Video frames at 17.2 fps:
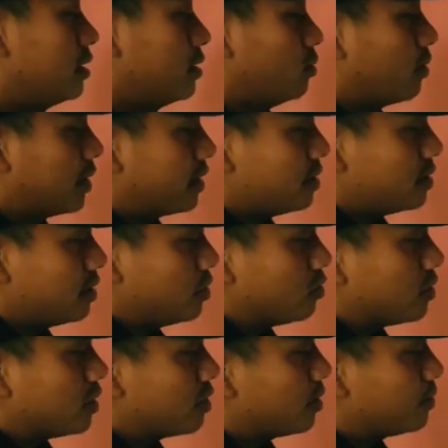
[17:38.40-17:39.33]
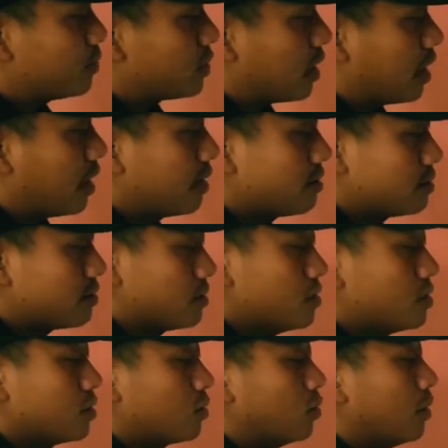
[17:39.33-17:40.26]
What is the unit of charge?
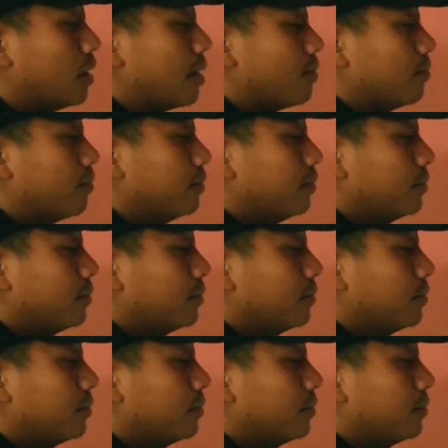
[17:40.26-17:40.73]
Coulomb.